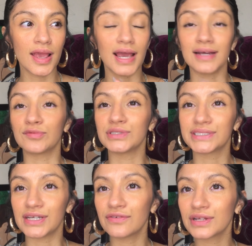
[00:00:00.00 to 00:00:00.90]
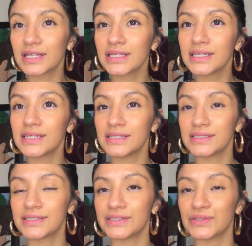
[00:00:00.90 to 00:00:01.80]
I was definitely
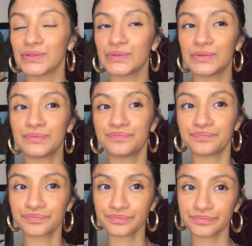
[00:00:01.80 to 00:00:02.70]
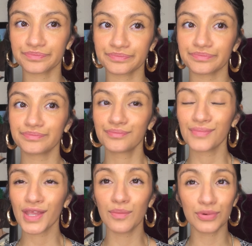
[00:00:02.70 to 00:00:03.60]
still
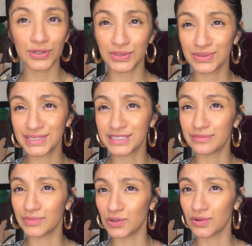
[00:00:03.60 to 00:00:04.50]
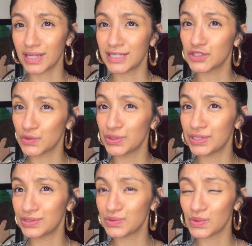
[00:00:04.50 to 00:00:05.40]
producing milk at 2
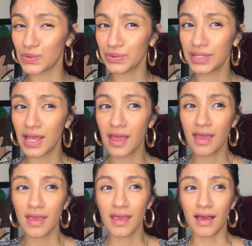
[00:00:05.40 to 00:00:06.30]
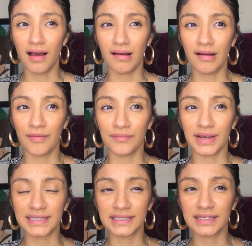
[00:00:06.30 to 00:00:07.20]
years old. I
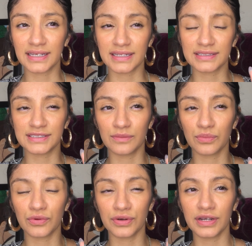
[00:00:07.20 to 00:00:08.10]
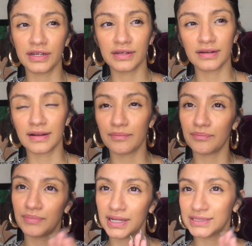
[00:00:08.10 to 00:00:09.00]
think at some point
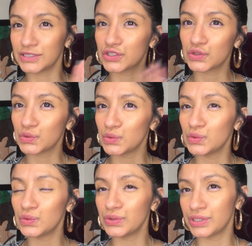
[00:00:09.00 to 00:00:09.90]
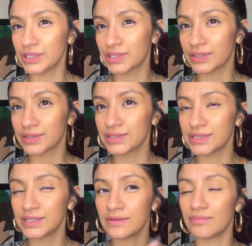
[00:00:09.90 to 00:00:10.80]
past the 2 years,
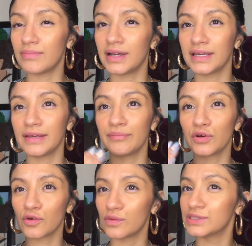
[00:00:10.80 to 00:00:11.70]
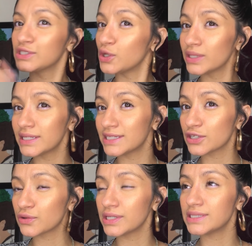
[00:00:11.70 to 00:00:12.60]
my milk was slowly
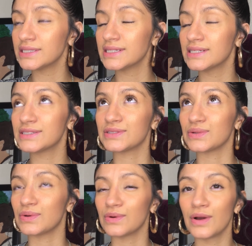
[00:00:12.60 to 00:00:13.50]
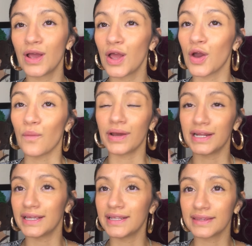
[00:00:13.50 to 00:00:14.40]
decreasing. So when I
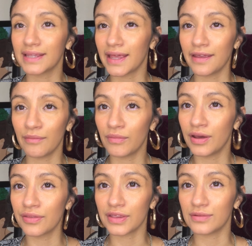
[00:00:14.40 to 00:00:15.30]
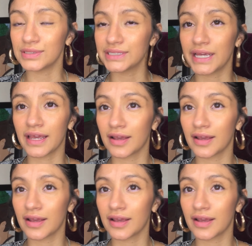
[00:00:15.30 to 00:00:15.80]
hit that 8 month, I was like,